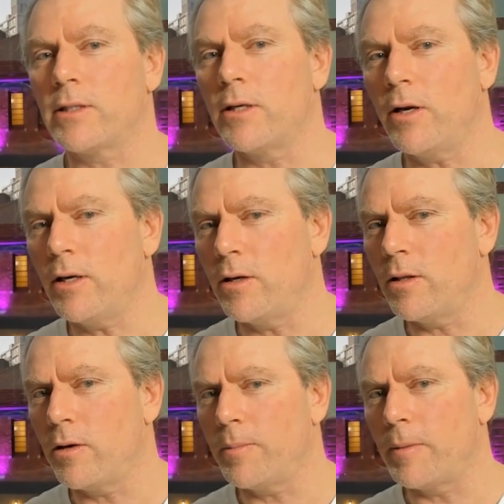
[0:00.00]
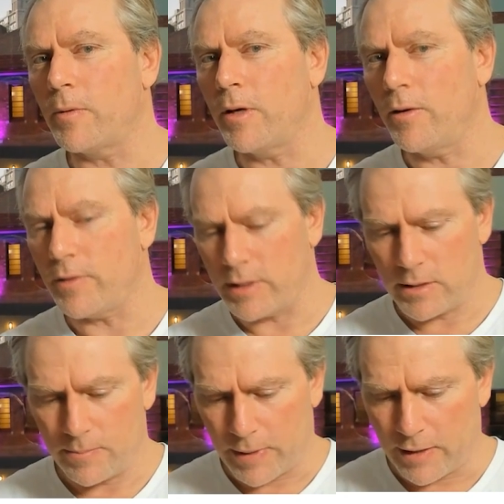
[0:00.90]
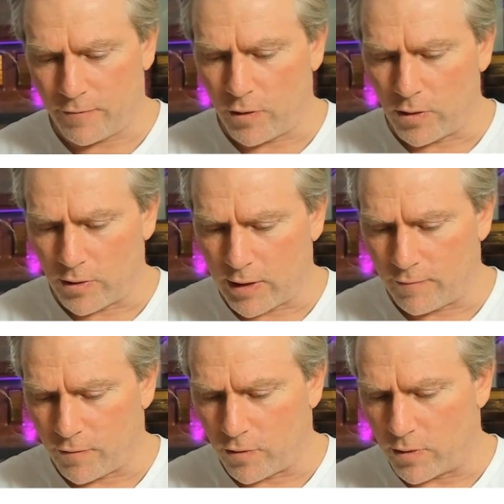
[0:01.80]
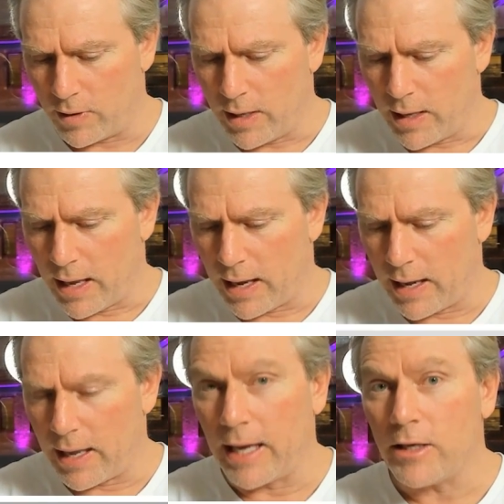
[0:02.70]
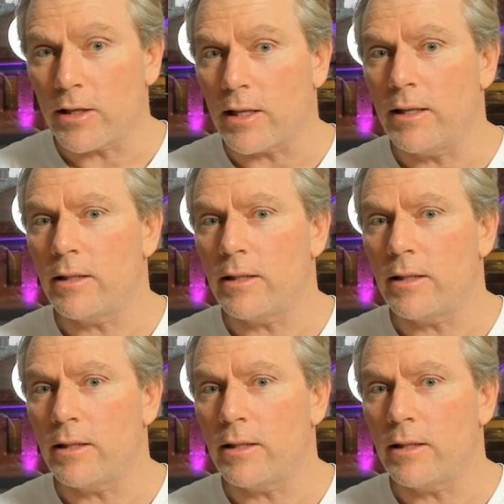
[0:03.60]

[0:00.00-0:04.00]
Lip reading: not a lot of people know this, but if you're looking for Angular,